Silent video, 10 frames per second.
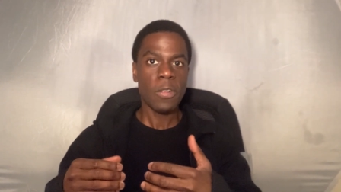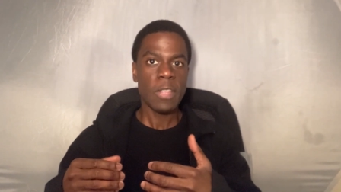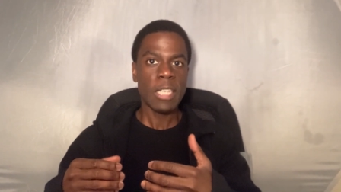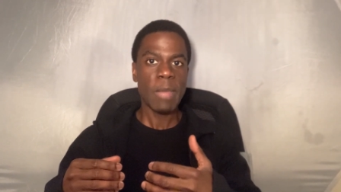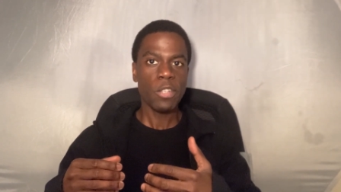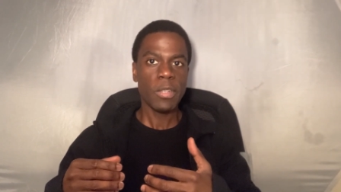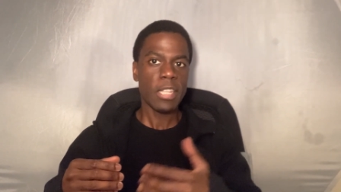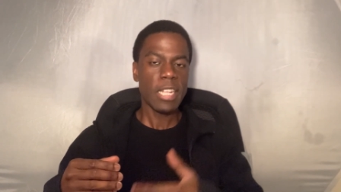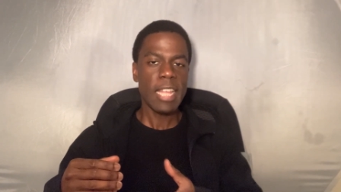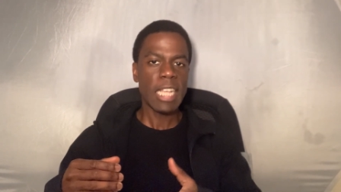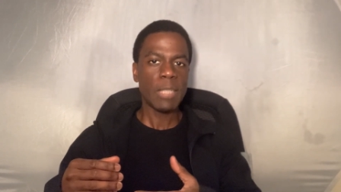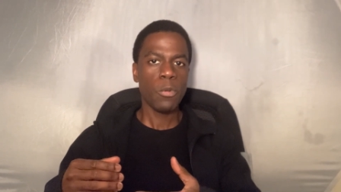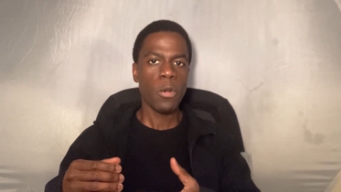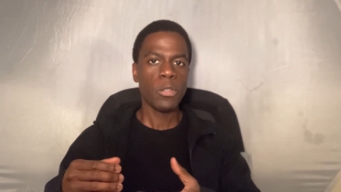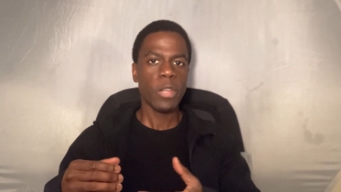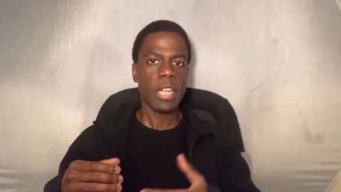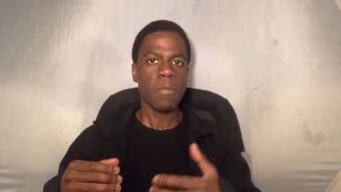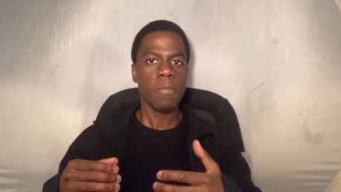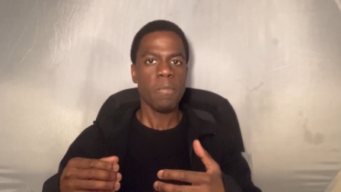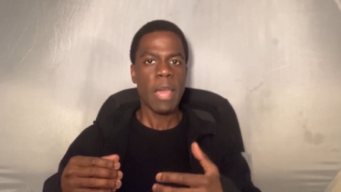these metrics in the dashboard so it
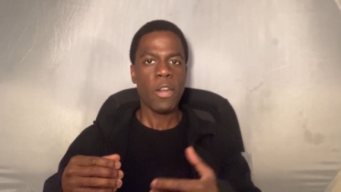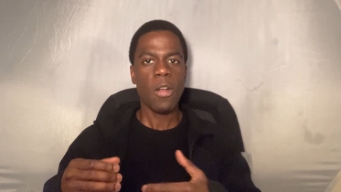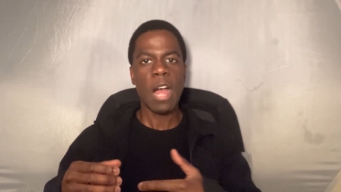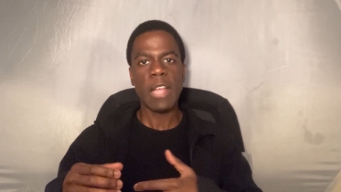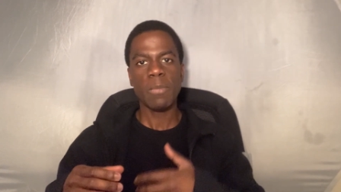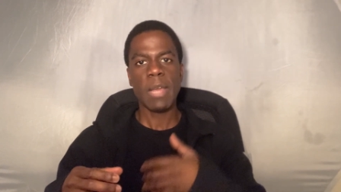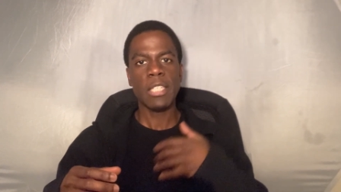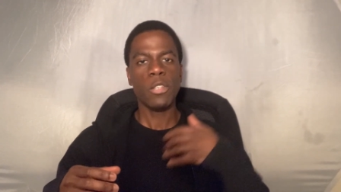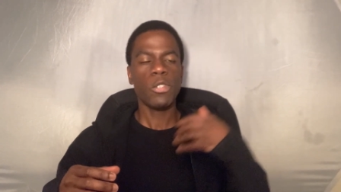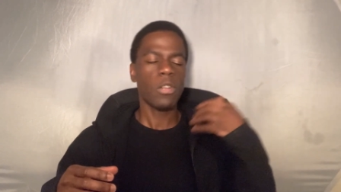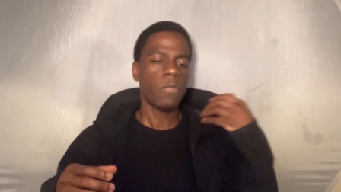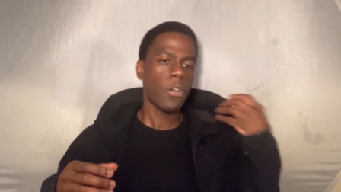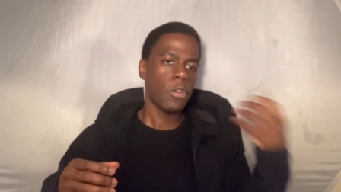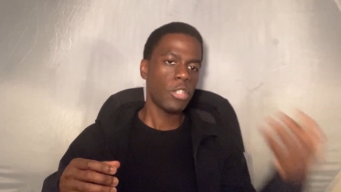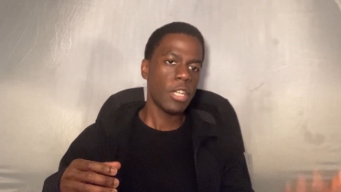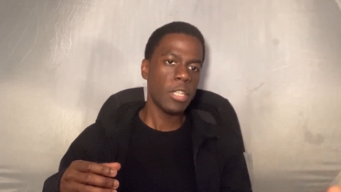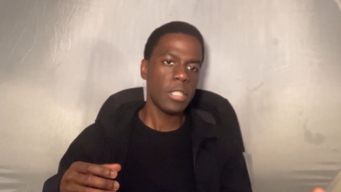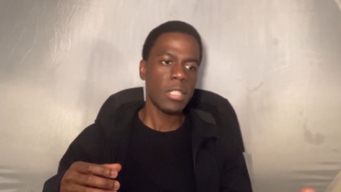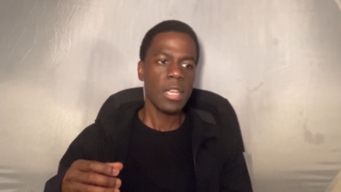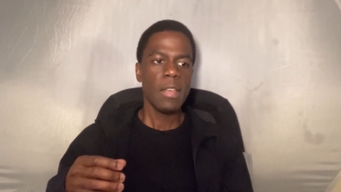can better optimize user
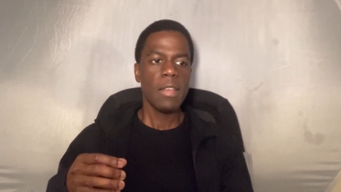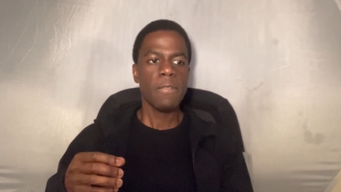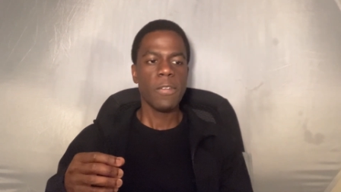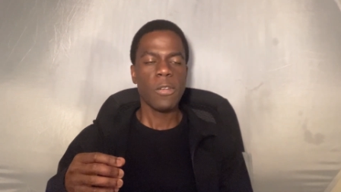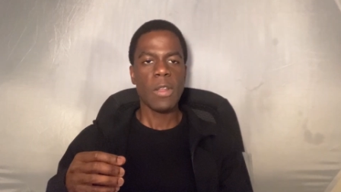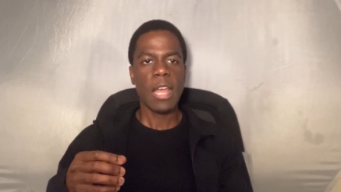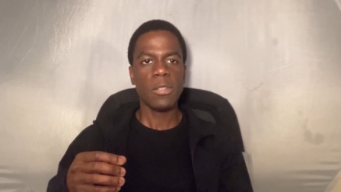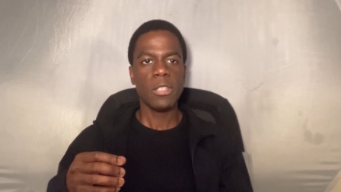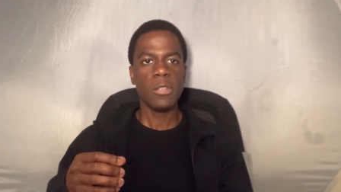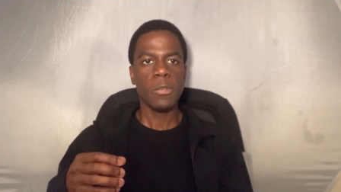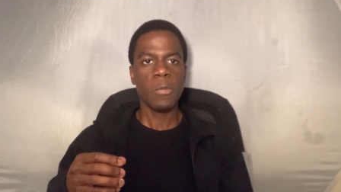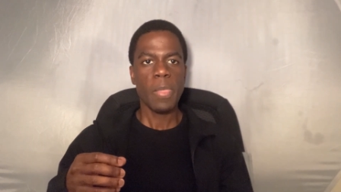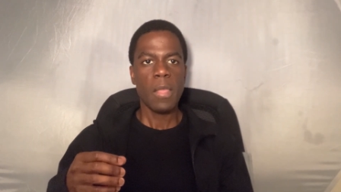conversions, figure out how to